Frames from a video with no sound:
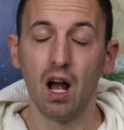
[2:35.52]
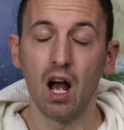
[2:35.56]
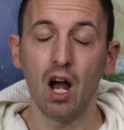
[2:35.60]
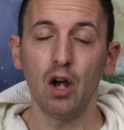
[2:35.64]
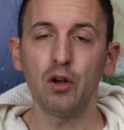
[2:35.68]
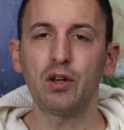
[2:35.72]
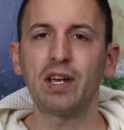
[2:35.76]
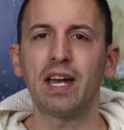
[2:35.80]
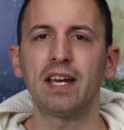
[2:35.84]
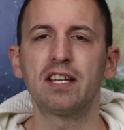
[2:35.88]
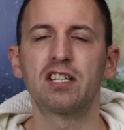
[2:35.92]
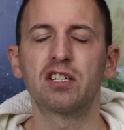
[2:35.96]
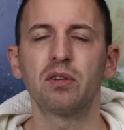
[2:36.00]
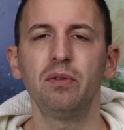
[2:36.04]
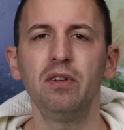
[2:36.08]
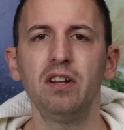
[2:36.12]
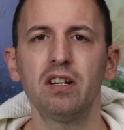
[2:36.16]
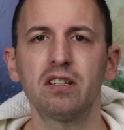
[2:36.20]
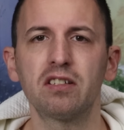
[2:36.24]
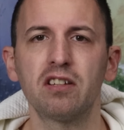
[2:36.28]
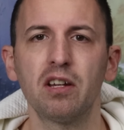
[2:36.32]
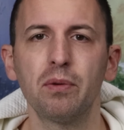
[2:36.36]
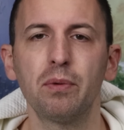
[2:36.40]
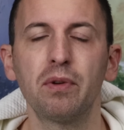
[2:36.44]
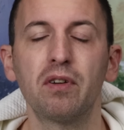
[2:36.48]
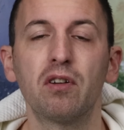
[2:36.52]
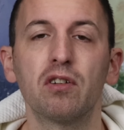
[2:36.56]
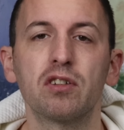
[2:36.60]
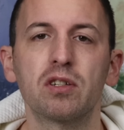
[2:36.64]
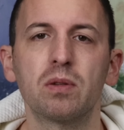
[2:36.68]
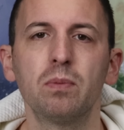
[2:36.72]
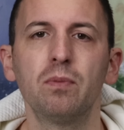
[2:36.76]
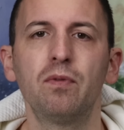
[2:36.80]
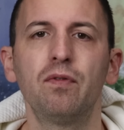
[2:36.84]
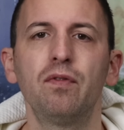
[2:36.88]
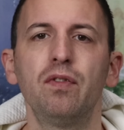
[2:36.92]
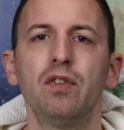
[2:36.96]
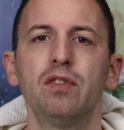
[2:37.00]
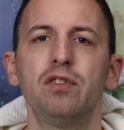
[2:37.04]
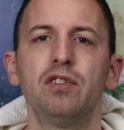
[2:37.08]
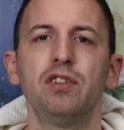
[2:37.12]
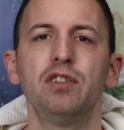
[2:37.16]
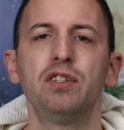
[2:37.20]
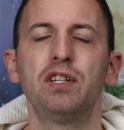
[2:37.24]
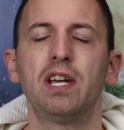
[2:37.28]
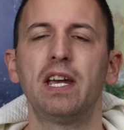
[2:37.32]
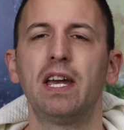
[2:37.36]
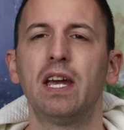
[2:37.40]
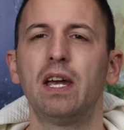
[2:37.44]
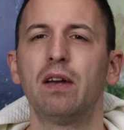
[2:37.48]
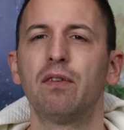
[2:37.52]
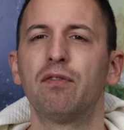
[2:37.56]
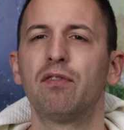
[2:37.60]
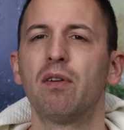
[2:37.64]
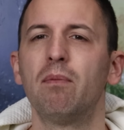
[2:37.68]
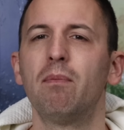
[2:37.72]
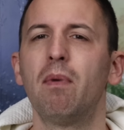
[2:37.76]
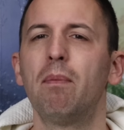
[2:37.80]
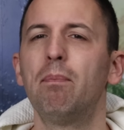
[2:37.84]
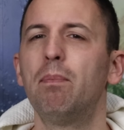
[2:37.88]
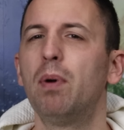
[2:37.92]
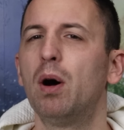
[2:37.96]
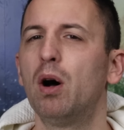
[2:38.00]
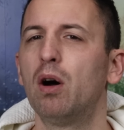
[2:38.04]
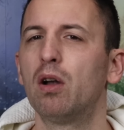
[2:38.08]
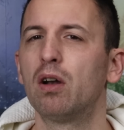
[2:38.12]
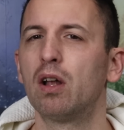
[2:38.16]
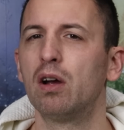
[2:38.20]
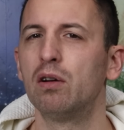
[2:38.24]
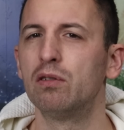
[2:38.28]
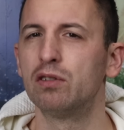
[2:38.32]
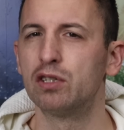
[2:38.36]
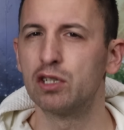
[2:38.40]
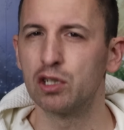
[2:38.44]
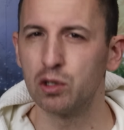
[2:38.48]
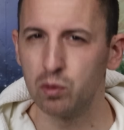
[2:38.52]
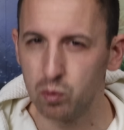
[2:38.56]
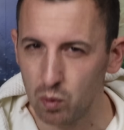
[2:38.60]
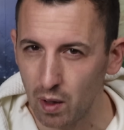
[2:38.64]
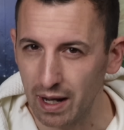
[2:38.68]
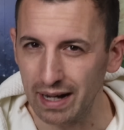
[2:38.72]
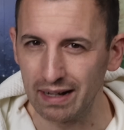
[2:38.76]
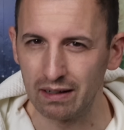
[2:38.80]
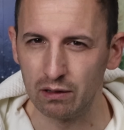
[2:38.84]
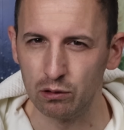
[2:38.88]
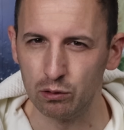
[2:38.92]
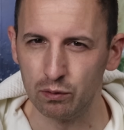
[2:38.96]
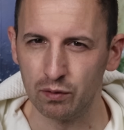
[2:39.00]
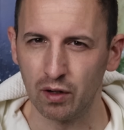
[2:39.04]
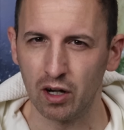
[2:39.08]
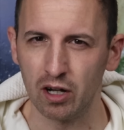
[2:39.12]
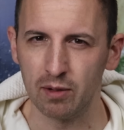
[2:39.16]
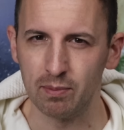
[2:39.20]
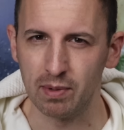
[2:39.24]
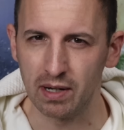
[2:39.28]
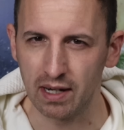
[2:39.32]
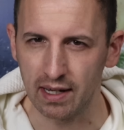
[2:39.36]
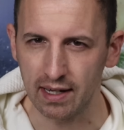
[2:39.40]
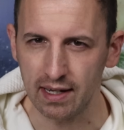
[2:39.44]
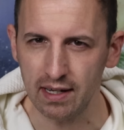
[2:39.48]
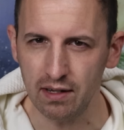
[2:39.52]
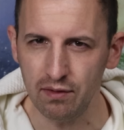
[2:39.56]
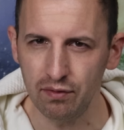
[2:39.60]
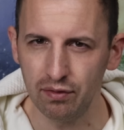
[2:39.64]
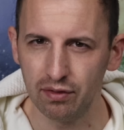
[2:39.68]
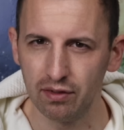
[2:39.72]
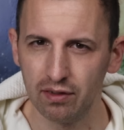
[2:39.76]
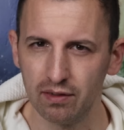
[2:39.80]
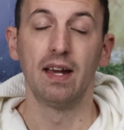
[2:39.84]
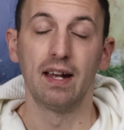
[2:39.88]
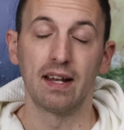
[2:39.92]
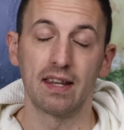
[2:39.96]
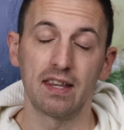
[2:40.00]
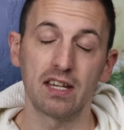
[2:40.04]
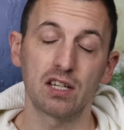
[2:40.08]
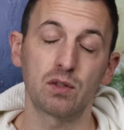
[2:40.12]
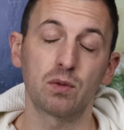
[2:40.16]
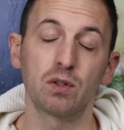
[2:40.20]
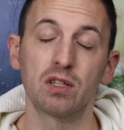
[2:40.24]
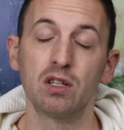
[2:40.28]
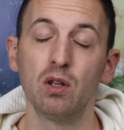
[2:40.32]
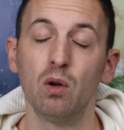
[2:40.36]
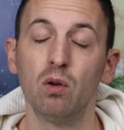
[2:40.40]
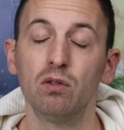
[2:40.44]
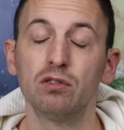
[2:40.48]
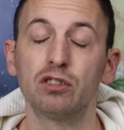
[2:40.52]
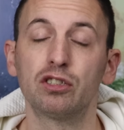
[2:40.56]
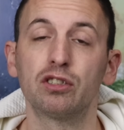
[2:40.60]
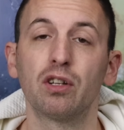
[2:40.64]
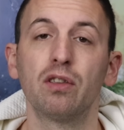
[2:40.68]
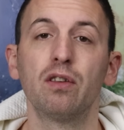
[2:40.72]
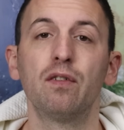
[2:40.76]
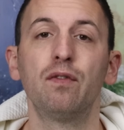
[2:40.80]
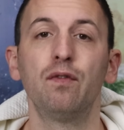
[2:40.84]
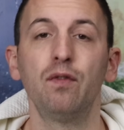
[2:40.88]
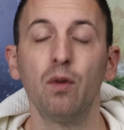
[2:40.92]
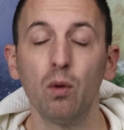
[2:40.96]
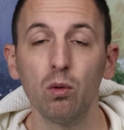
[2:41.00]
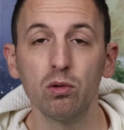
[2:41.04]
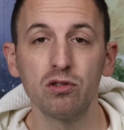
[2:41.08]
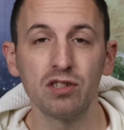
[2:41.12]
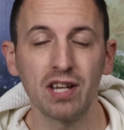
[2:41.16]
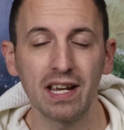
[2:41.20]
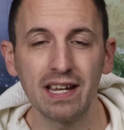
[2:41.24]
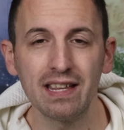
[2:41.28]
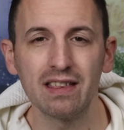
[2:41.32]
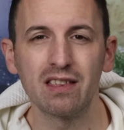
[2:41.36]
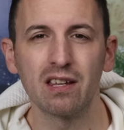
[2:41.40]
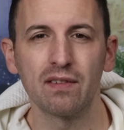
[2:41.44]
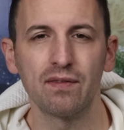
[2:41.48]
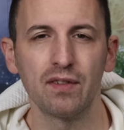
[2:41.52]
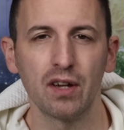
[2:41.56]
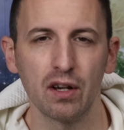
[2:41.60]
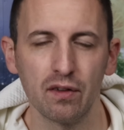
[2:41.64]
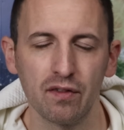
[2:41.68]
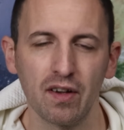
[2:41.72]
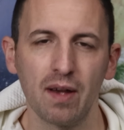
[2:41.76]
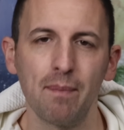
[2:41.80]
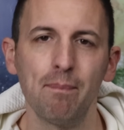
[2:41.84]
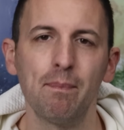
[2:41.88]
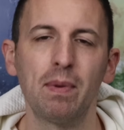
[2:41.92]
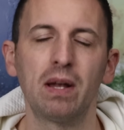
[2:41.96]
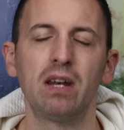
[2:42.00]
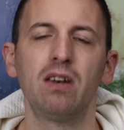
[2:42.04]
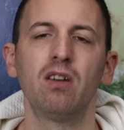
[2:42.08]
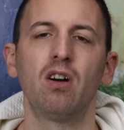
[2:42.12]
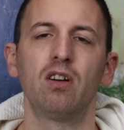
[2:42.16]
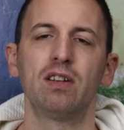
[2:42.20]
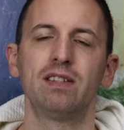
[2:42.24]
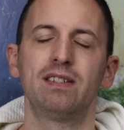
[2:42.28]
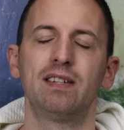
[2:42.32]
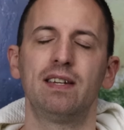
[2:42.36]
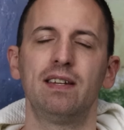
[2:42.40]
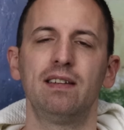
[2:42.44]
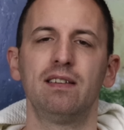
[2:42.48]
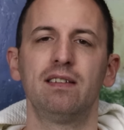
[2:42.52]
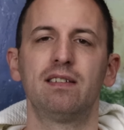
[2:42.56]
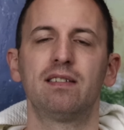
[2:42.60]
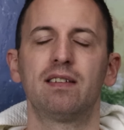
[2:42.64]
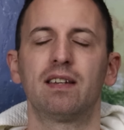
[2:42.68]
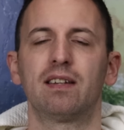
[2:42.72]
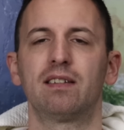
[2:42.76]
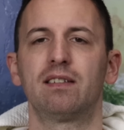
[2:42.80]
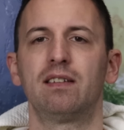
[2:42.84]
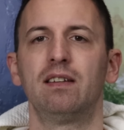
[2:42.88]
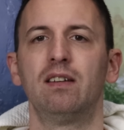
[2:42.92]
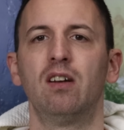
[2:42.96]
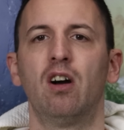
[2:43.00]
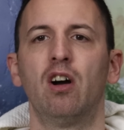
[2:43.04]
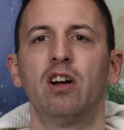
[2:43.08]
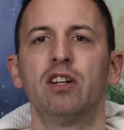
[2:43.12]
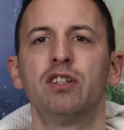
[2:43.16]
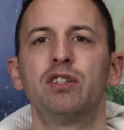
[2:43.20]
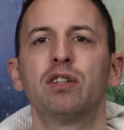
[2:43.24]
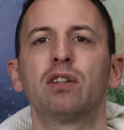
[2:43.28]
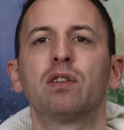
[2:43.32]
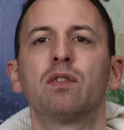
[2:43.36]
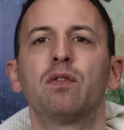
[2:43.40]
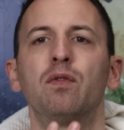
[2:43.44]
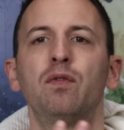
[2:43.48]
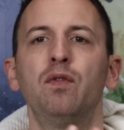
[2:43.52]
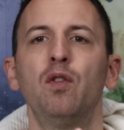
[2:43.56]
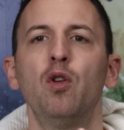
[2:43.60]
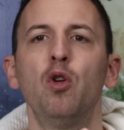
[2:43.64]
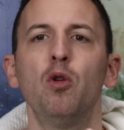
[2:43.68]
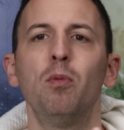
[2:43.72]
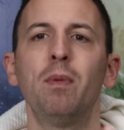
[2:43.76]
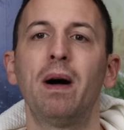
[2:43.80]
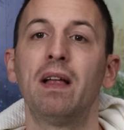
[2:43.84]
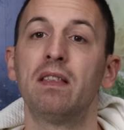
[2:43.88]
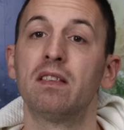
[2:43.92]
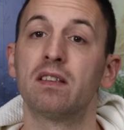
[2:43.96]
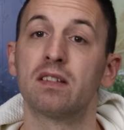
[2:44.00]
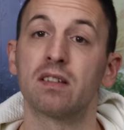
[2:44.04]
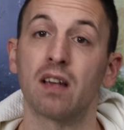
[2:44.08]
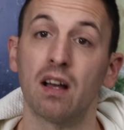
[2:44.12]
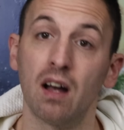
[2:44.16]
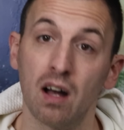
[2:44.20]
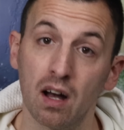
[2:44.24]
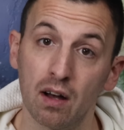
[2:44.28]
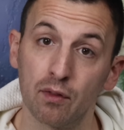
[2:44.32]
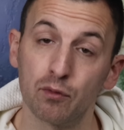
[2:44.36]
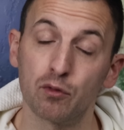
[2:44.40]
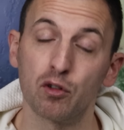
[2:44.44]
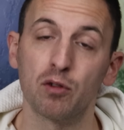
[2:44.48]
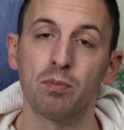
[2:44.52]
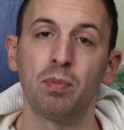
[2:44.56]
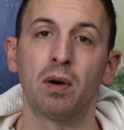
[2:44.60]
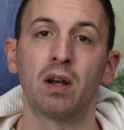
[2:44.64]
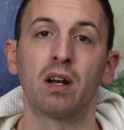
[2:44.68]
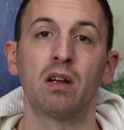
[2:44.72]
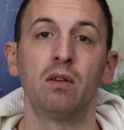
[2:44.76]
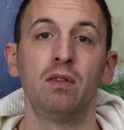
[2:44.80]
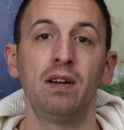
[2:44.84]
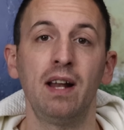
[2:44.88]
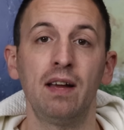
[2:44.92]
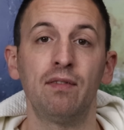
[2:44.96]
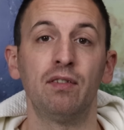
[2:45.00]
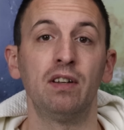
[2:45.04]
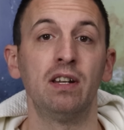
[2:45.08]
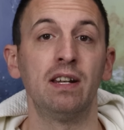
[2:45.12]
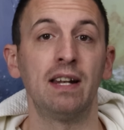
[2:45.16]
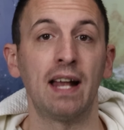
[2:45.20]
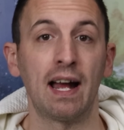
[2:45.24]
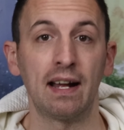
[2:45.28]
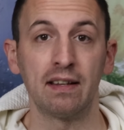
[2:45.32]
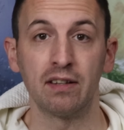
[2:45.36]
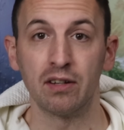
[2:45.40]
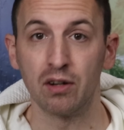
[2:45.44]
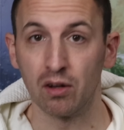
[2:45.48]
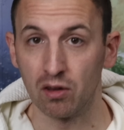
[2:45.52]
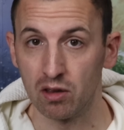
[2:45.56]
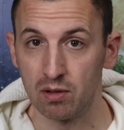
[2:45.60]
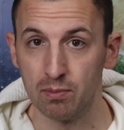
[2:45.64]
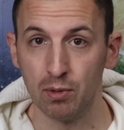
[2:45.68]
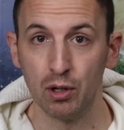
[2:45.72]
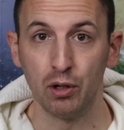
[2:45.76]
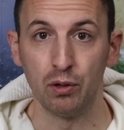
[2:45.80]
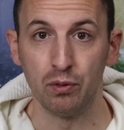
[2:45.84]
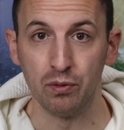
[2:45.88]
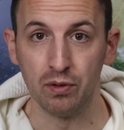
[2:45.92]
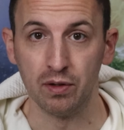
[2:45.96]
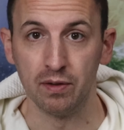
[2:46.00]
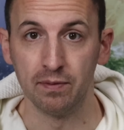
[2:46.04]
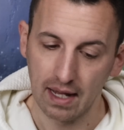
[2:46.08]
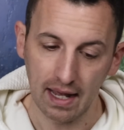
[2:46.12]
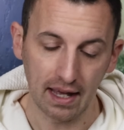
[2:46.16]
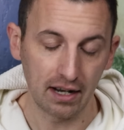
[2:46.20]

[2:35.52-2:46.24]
Okay, so it looks like we've got some footage here from Apollo 12, I believe. This was launched on the 14th of November 1969, just four months after Apollo 11 landed on the moon.